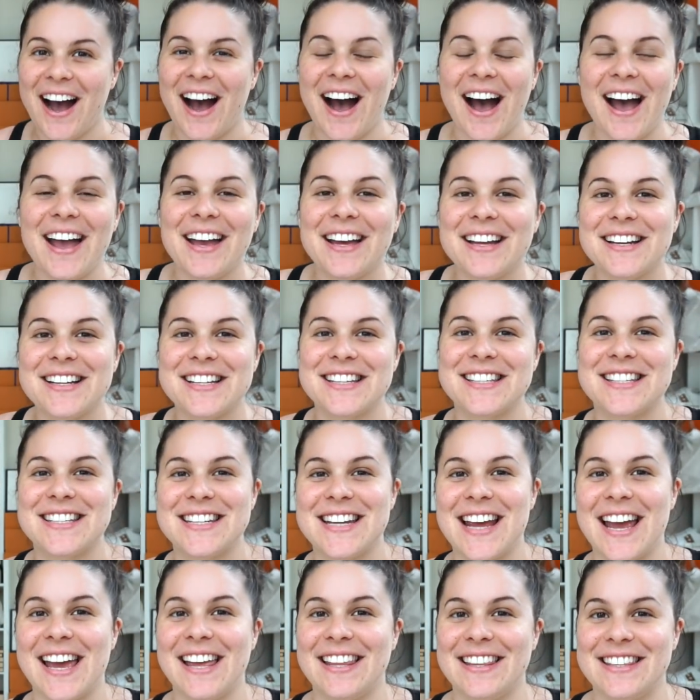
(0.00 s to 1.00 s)
I
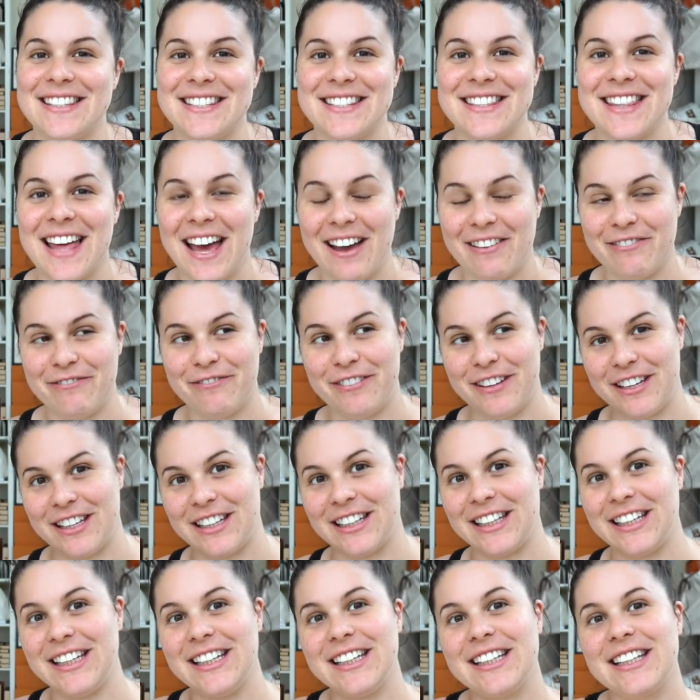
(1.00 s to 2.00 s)
understand that
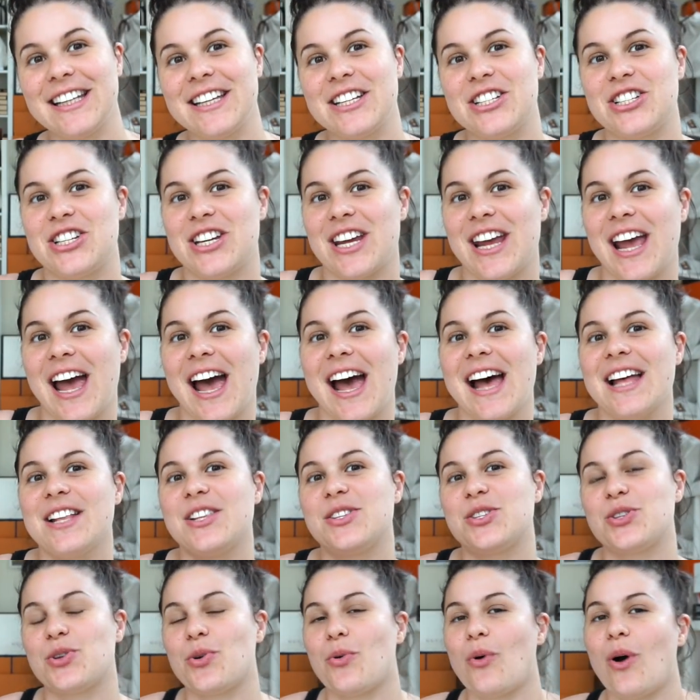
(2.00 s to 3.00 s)
feeling that she
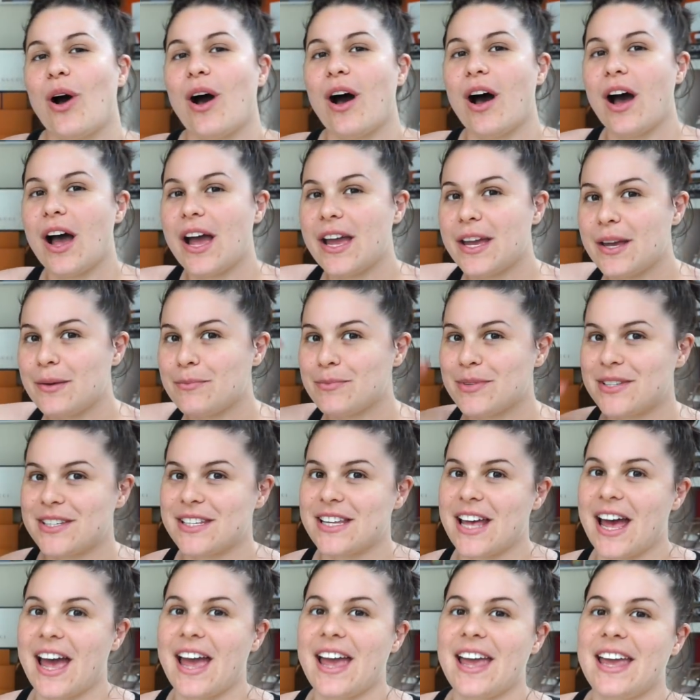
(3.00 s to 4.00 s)
had. So I am
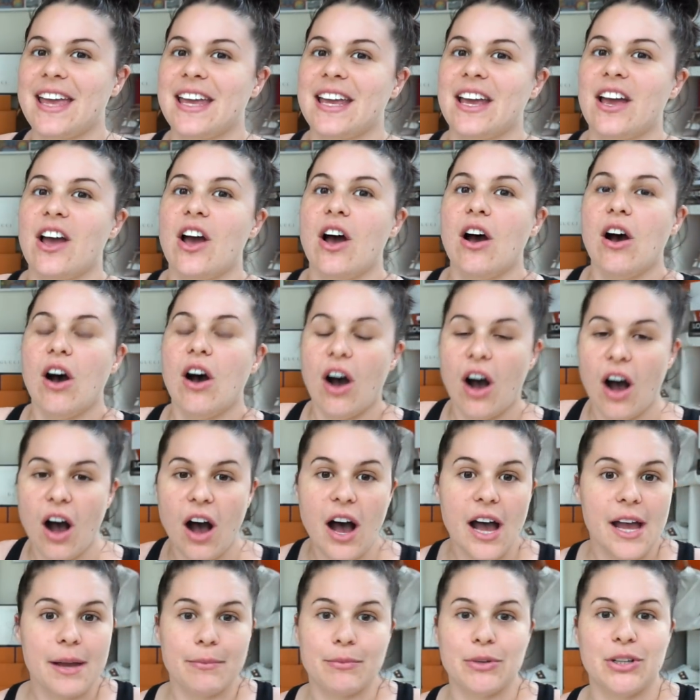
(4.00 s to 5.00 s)
saying,
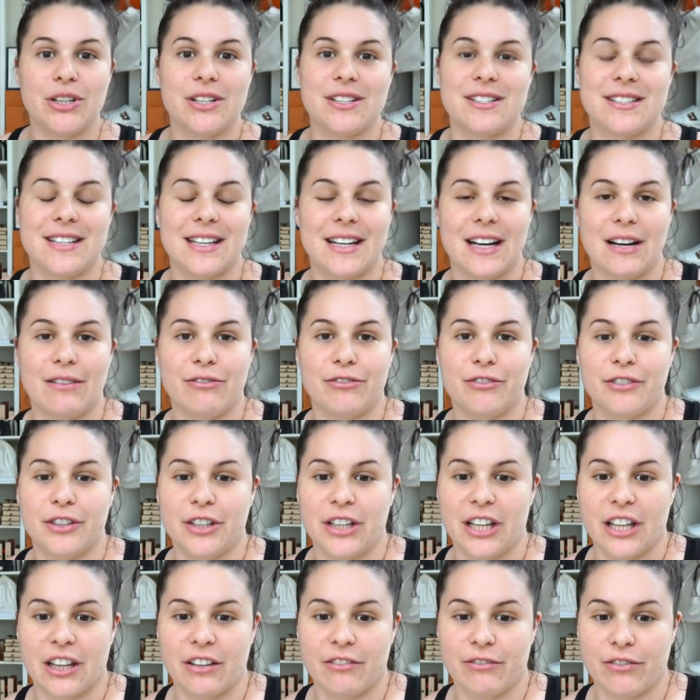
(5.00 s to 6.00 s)
I am going to set up for
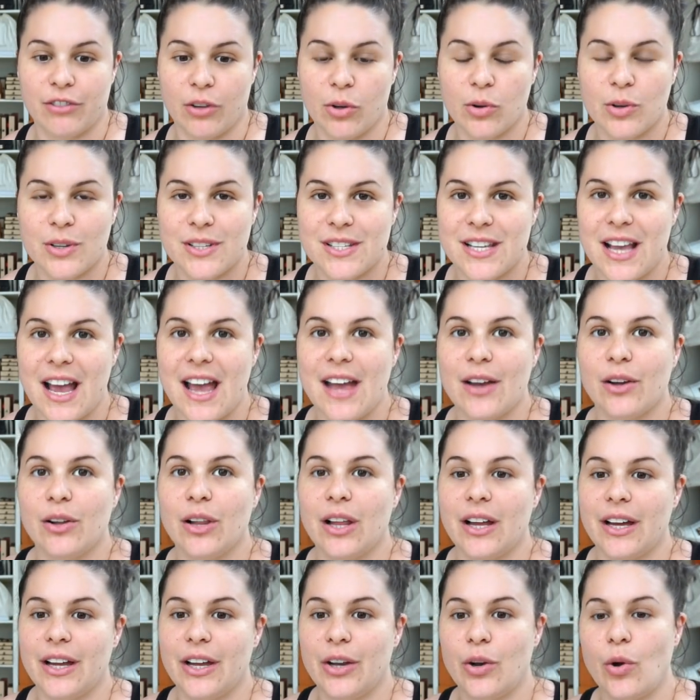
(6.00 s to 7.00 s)
another vlog sale.
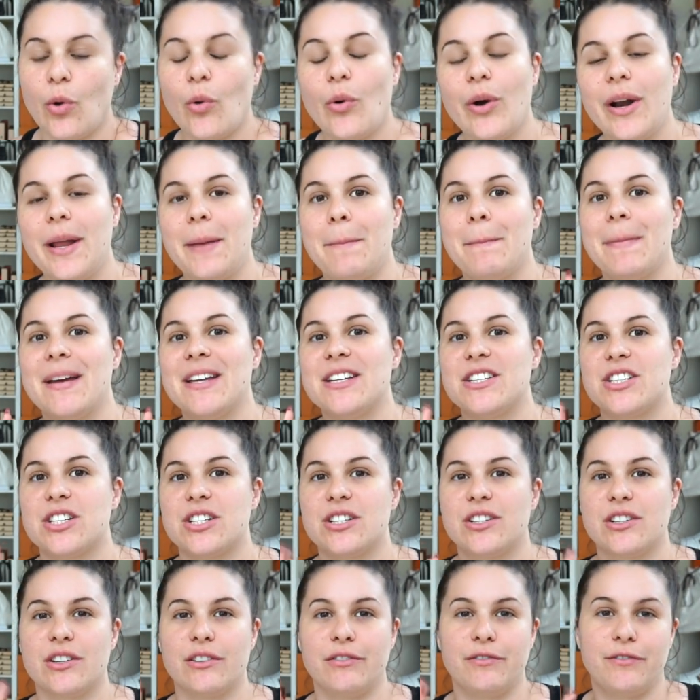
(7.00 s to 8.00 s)
I had already
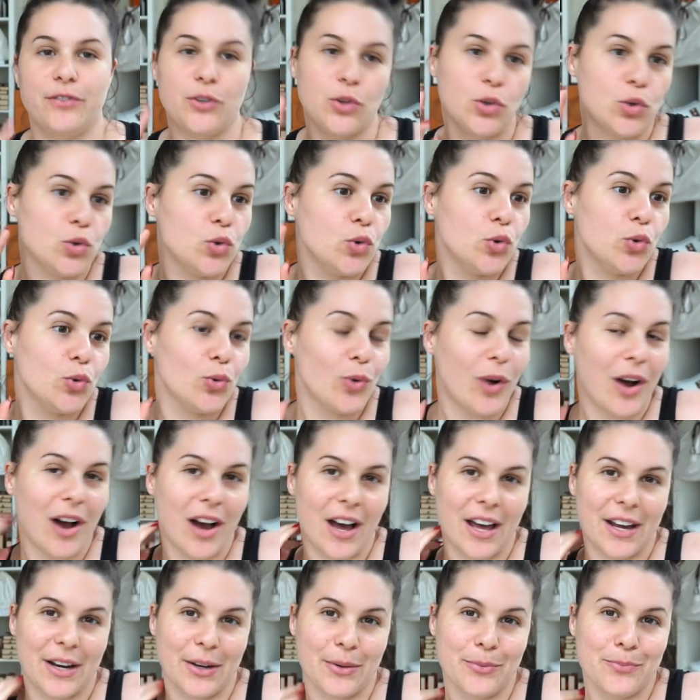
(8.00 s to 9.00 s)
mentioned a few
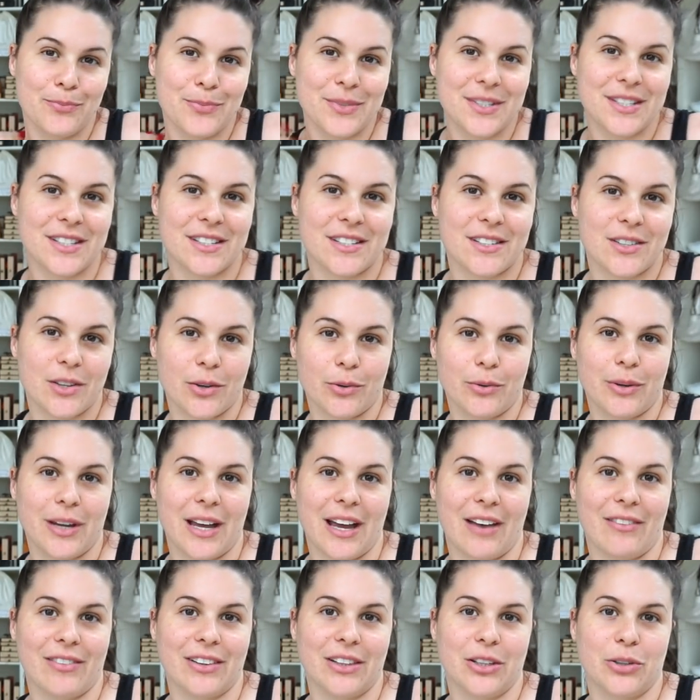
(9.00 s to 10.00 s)
items, so we
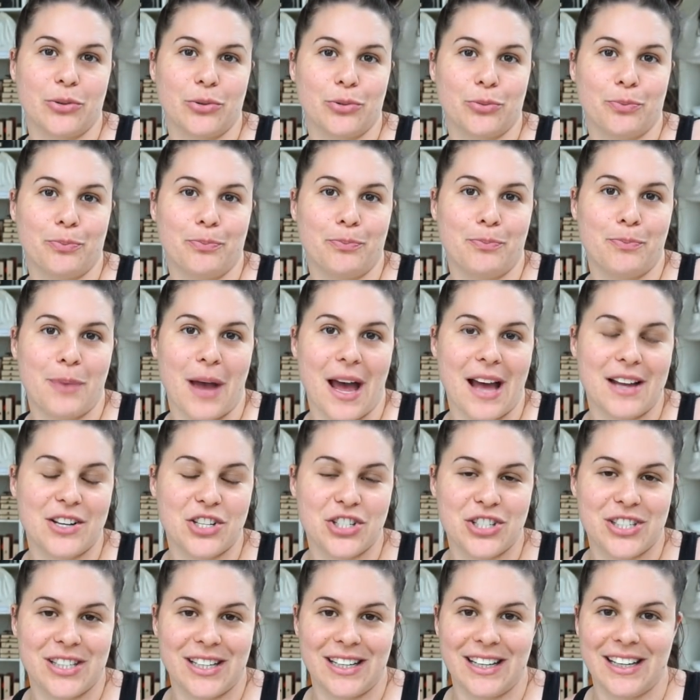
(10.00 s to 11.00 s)
have a little
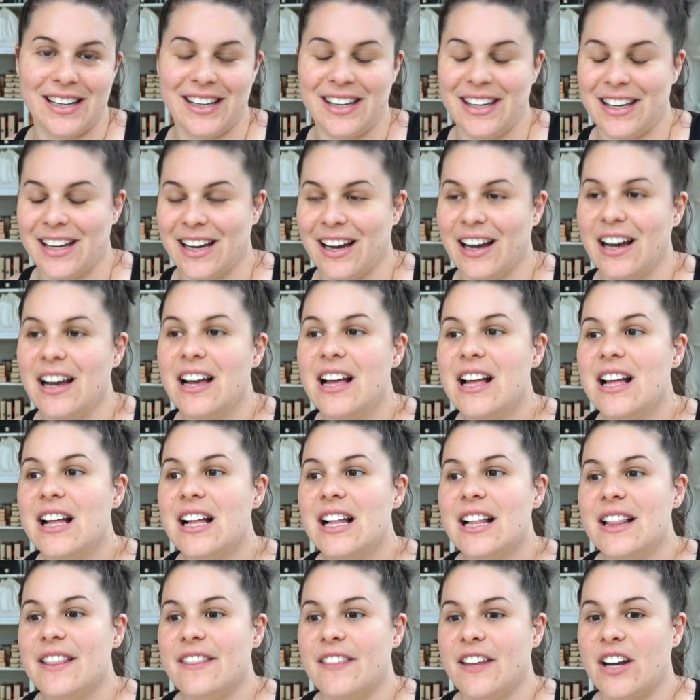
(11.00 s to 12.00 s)
batch sitting here
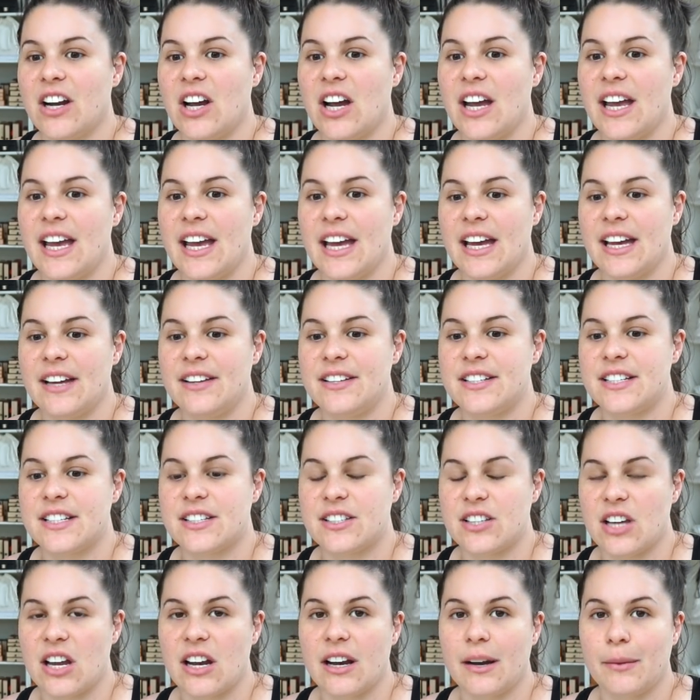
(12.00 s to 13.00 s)
that I had
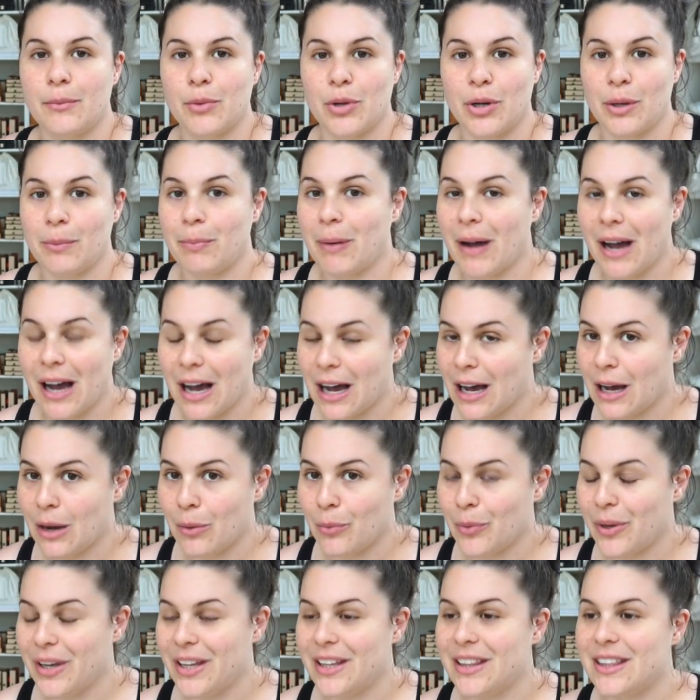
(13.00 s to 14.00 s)
decided I'm going to
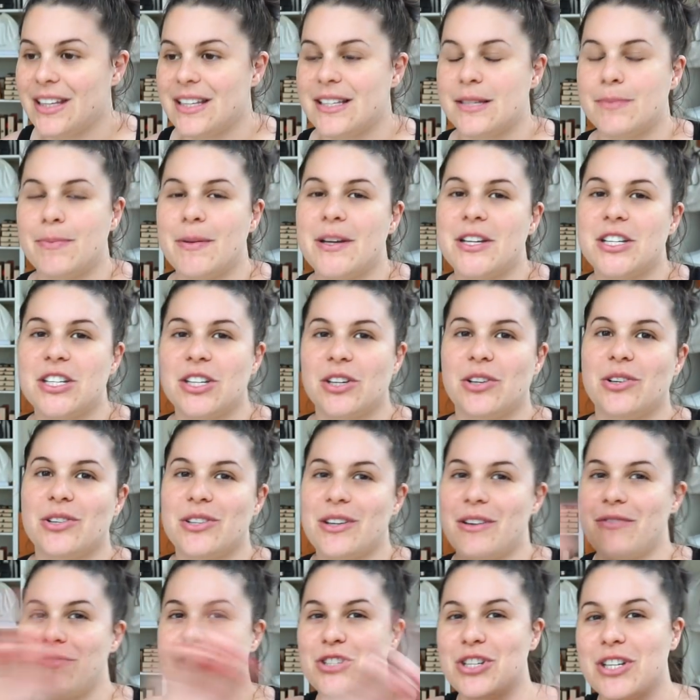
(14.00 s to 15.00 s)
part with, especially
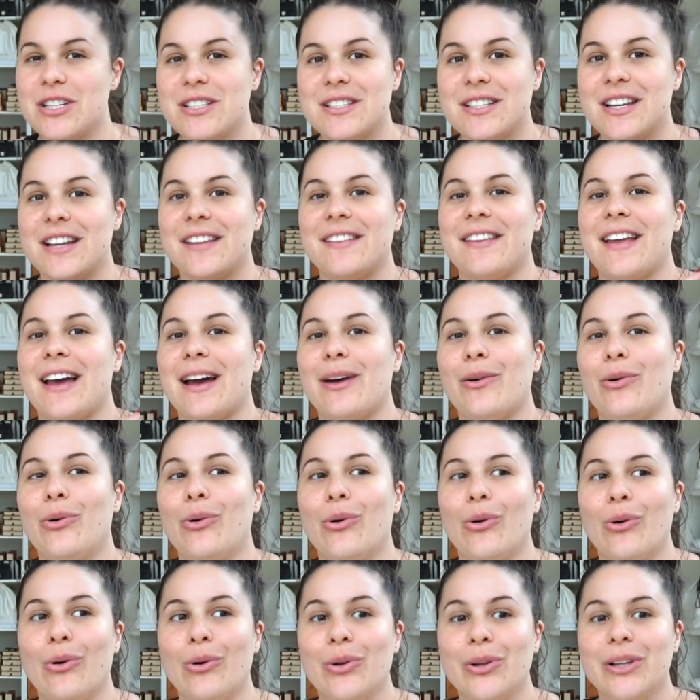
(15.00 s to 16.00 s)
because I've just done that
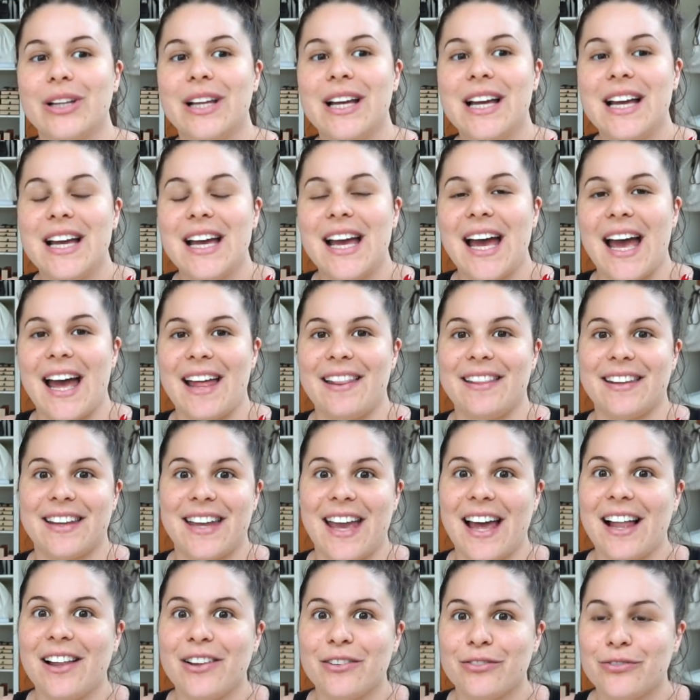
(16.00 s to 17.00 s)
haul and the
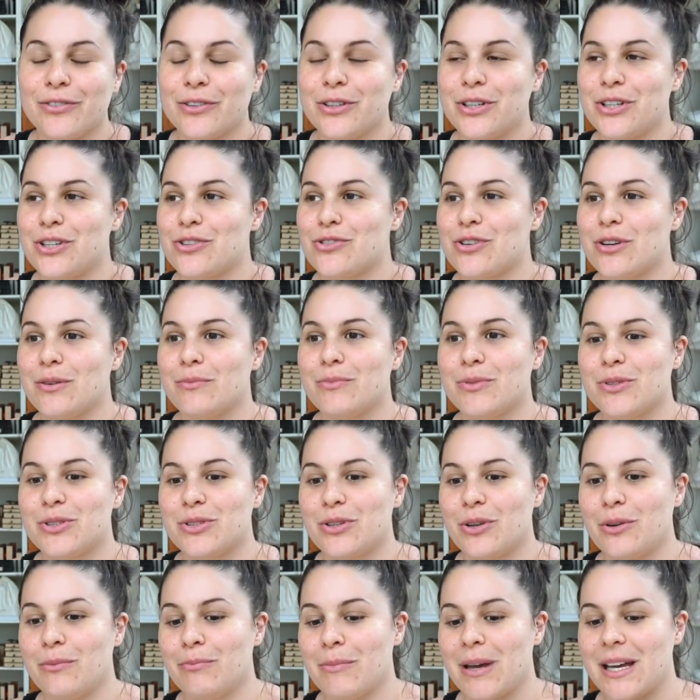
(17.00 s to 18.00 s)
California trip was
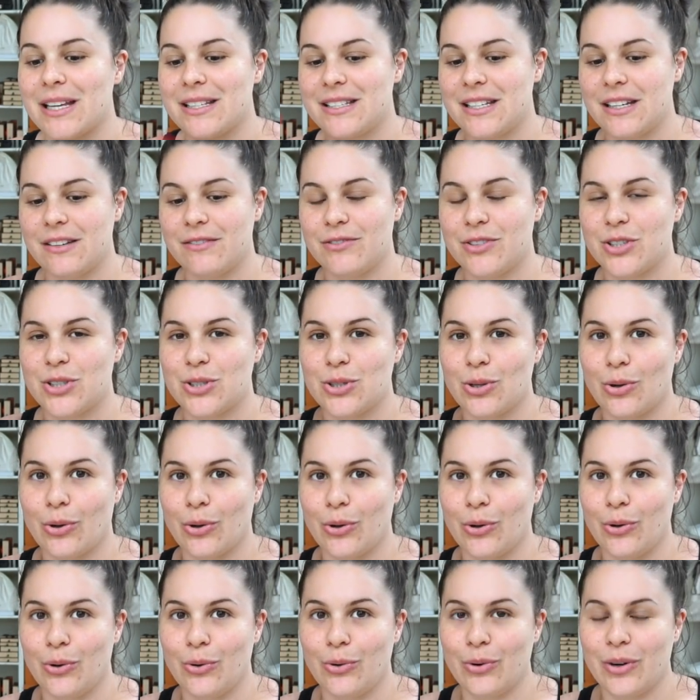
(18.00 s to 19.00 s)
so massive.
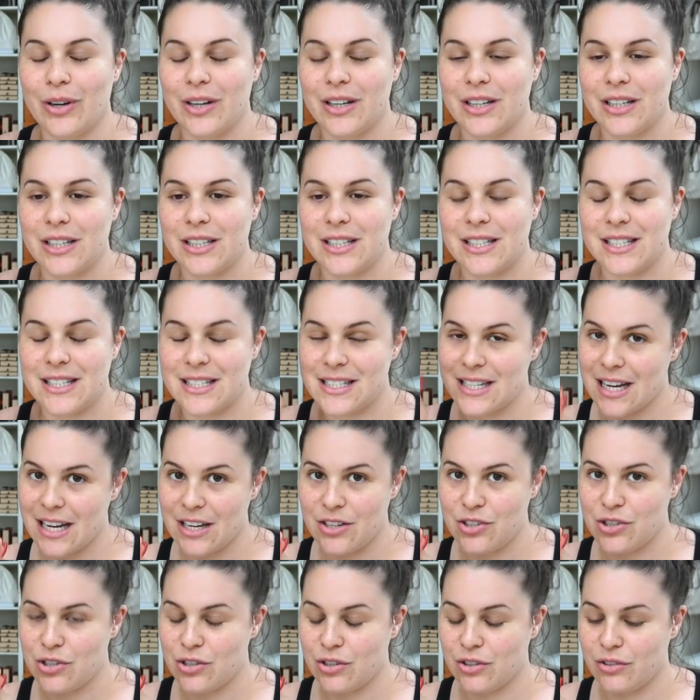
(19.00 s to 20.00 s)
So
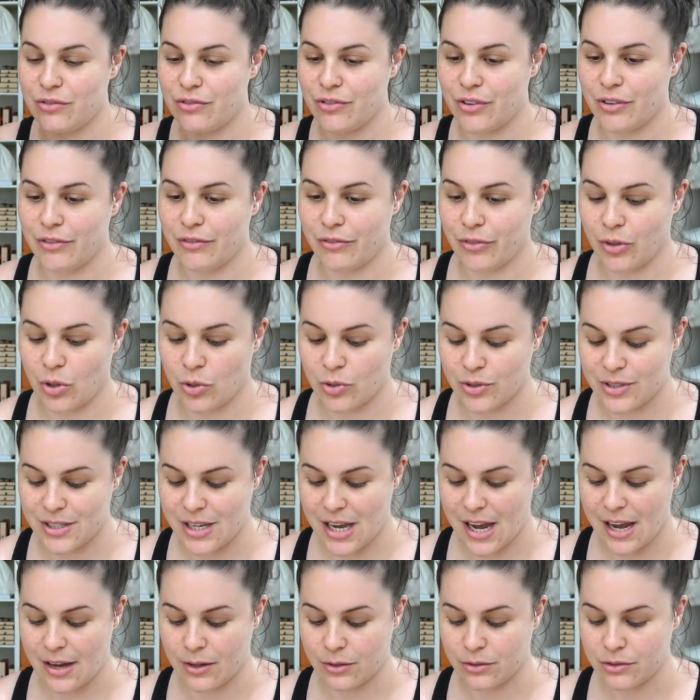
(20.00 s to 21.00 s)
stay tuned for a vlog
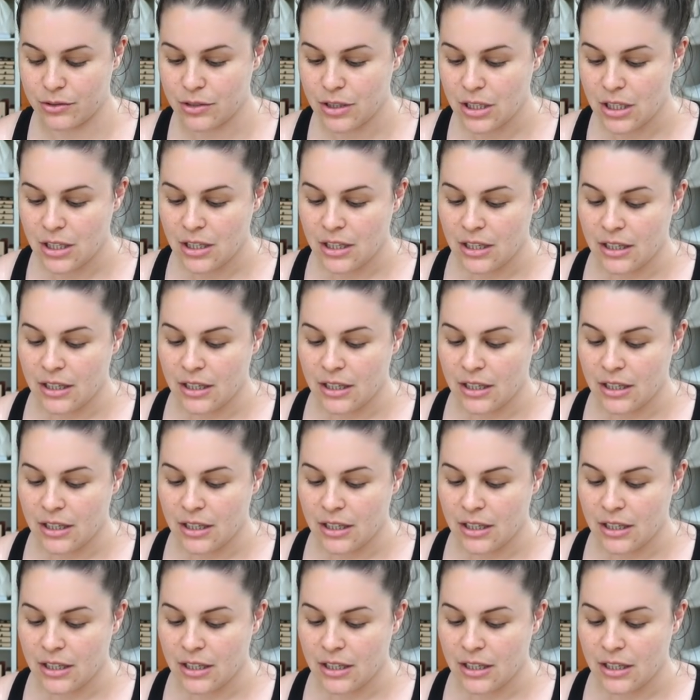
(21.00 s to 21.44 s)
sale.